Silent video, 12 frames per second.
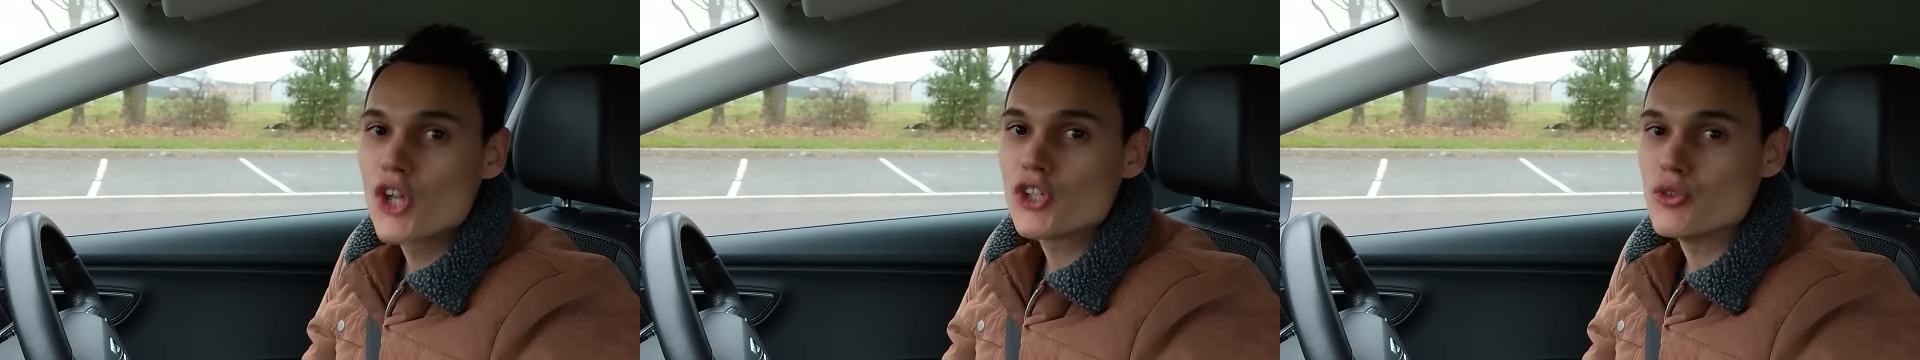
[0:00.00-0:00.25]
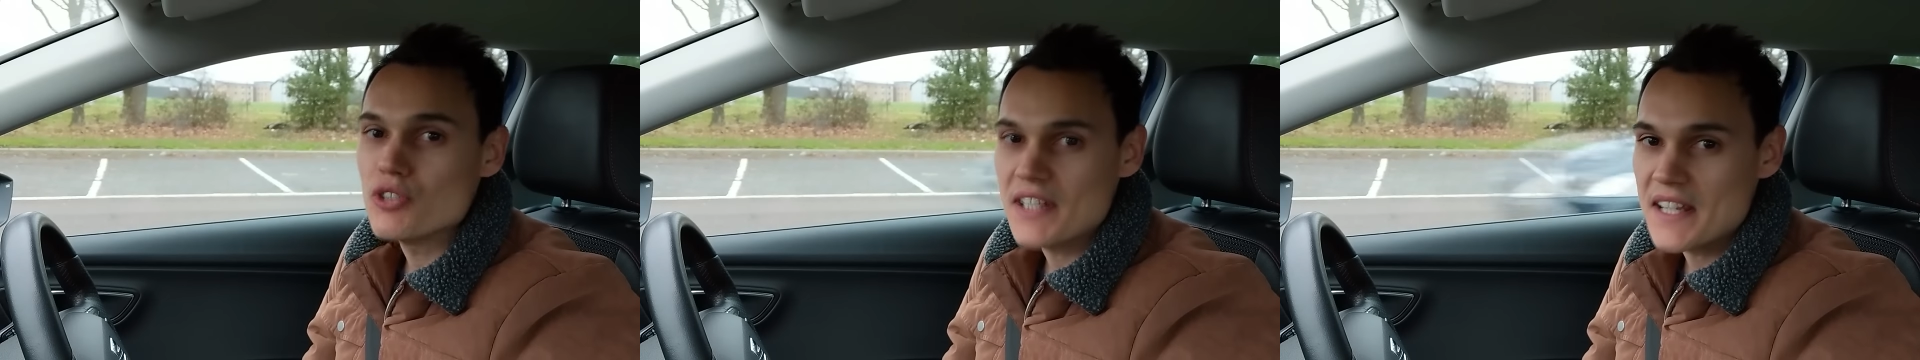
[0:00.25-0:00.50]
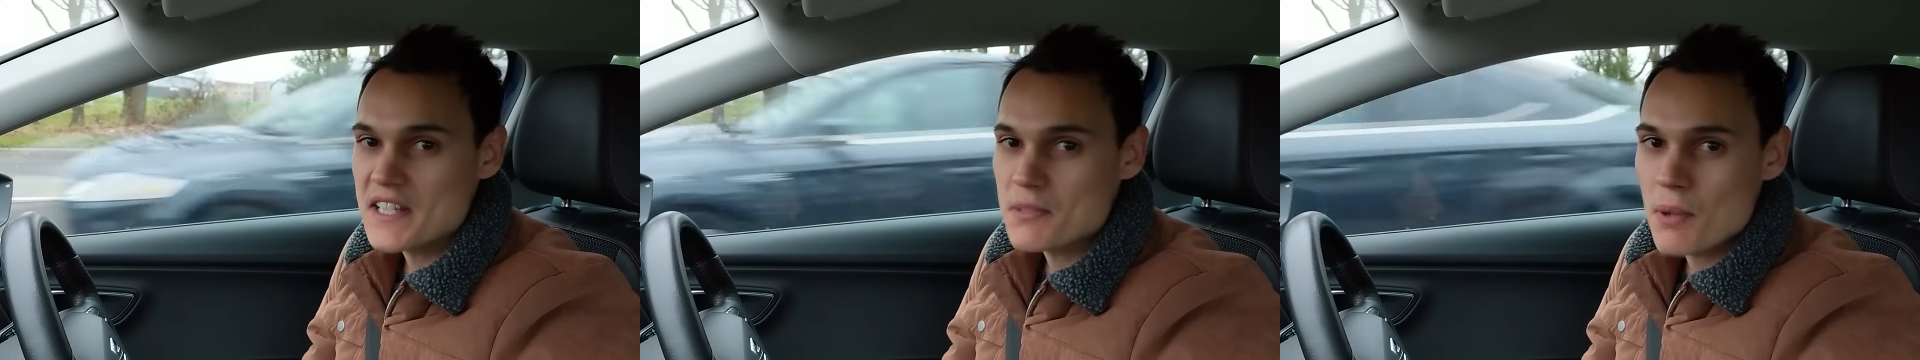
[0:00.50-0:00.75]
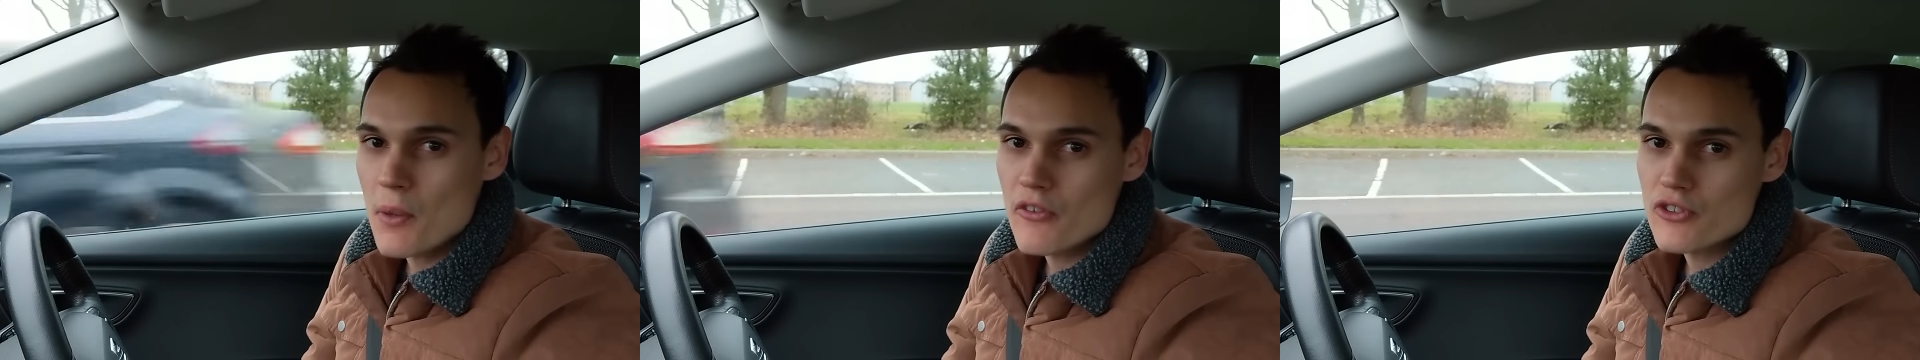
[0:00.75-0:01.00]
you need to
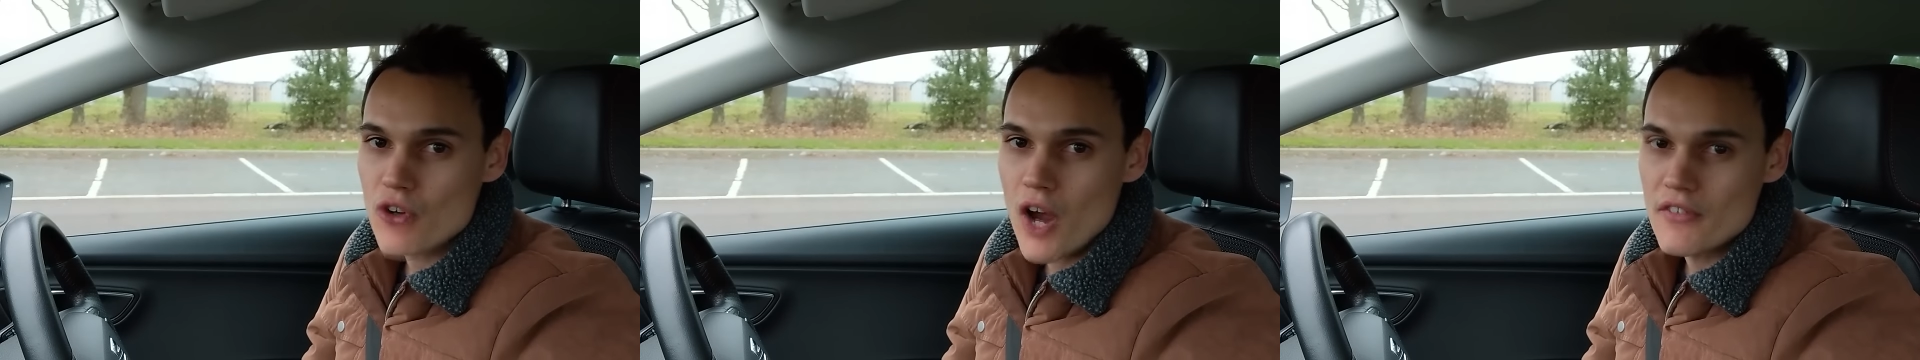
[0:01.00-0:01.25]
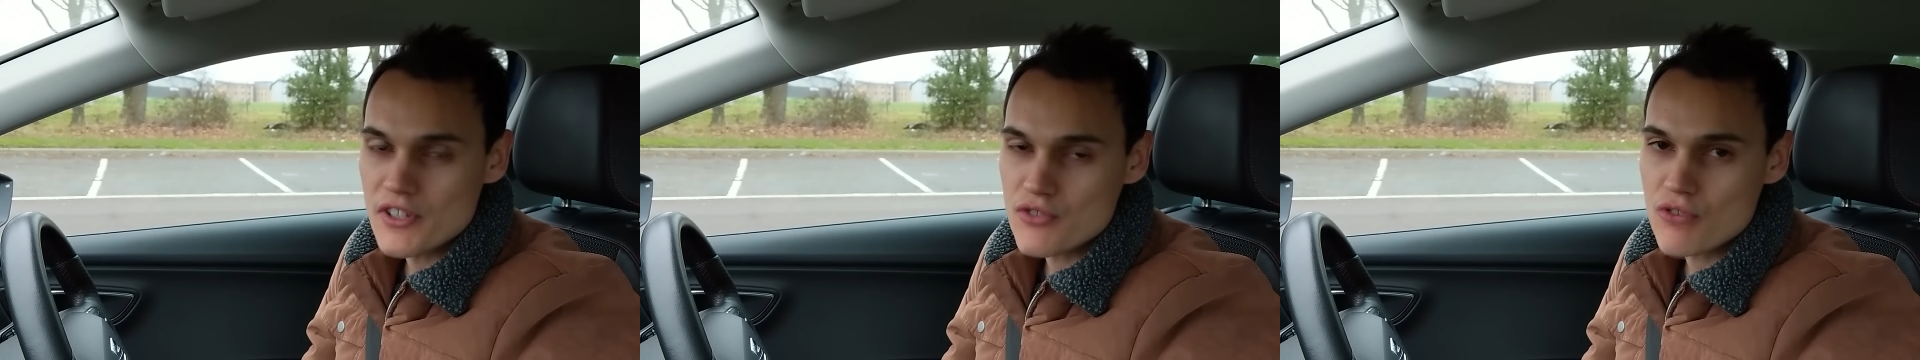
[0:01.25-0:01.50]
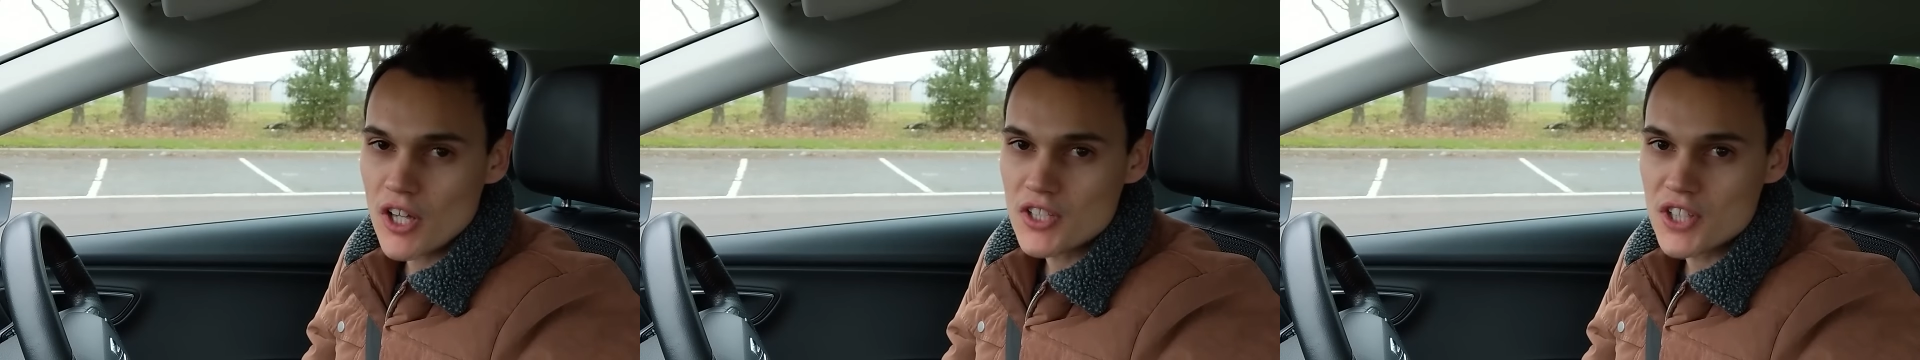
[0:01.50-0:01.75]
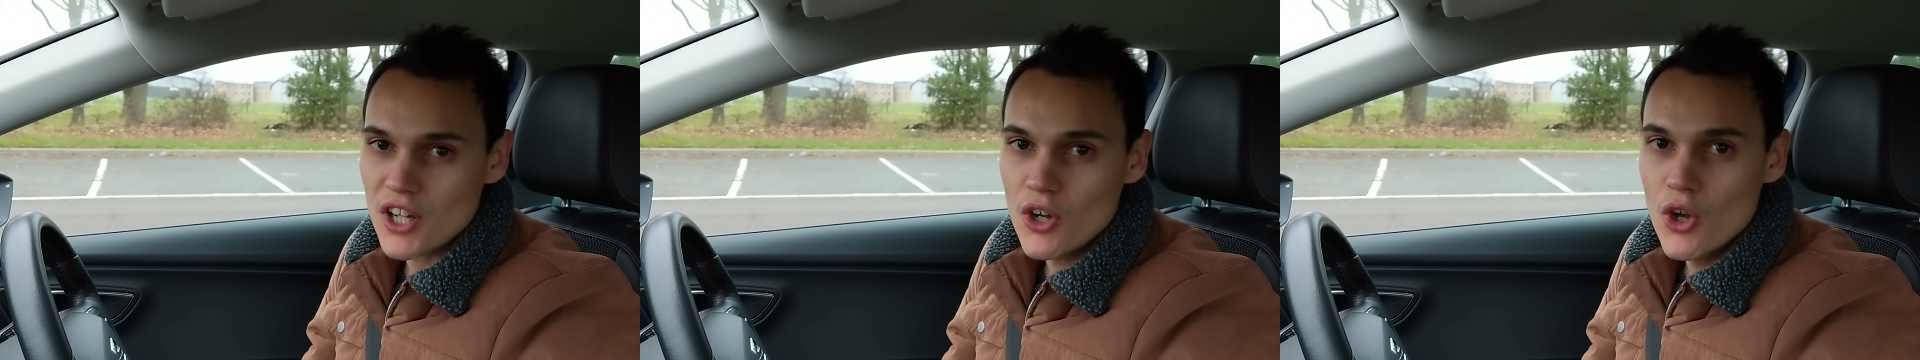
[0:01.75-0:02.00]
be with a driving
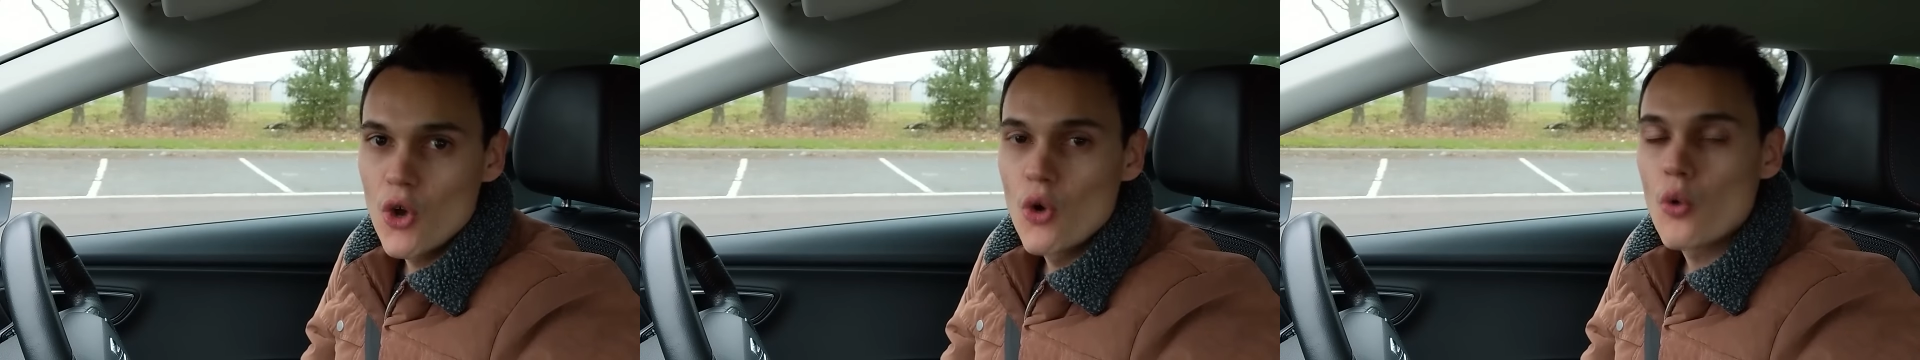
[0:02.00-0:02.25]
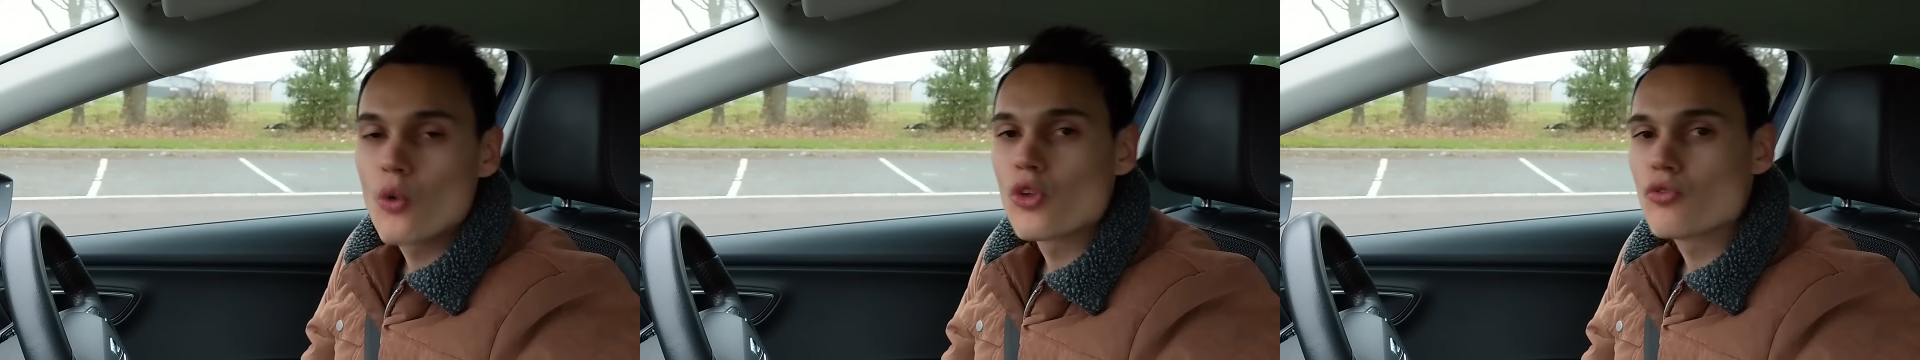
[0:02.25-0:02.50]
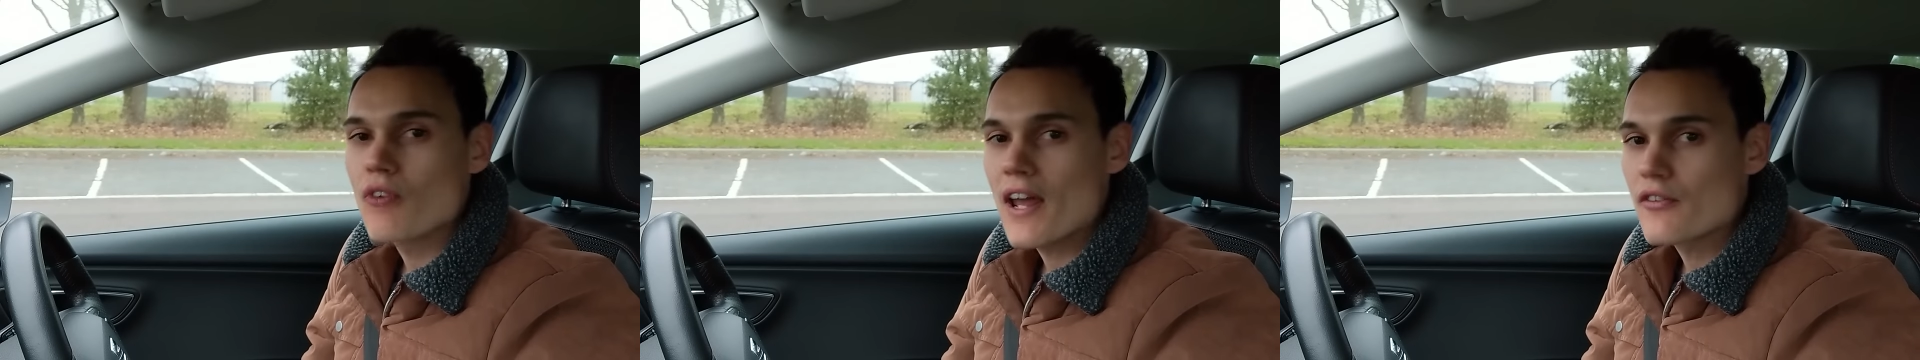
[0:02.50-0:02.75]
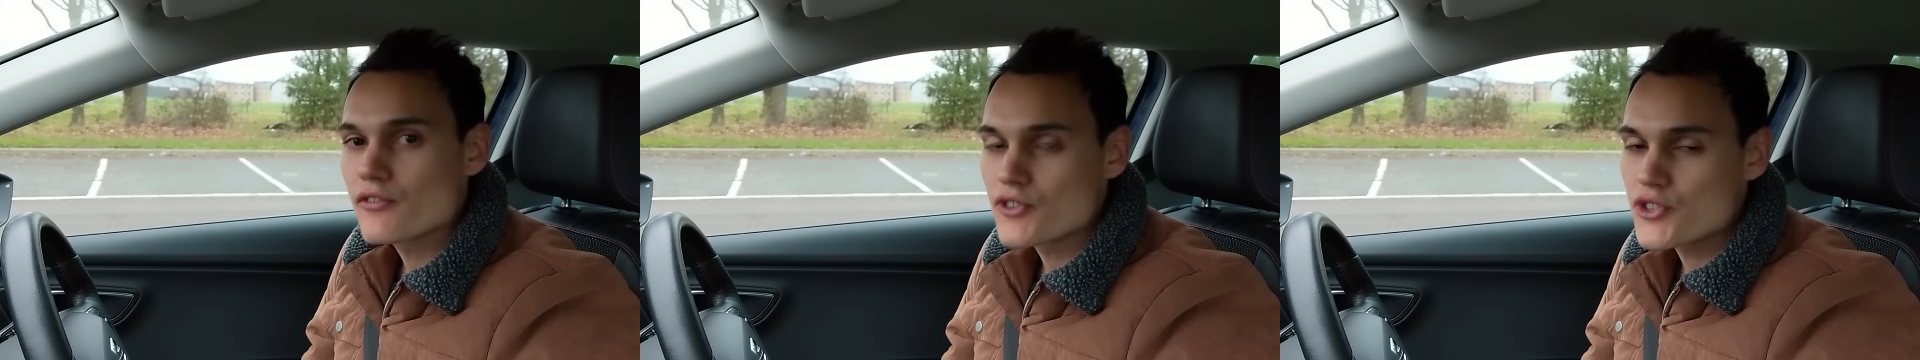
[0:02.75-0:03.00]
instructor or the
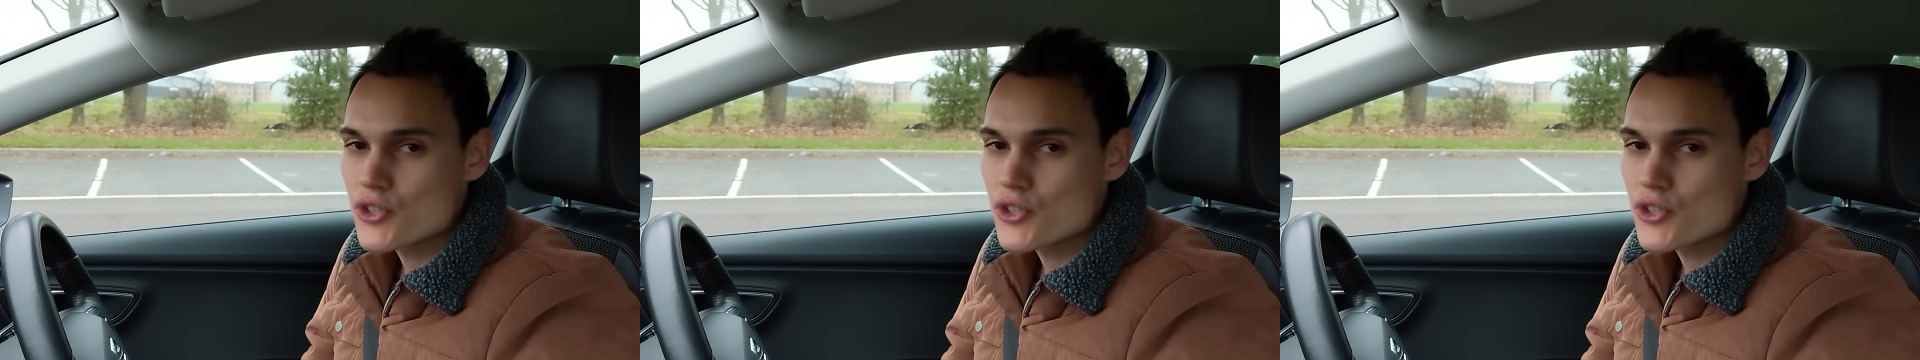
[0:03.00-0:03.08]
relevant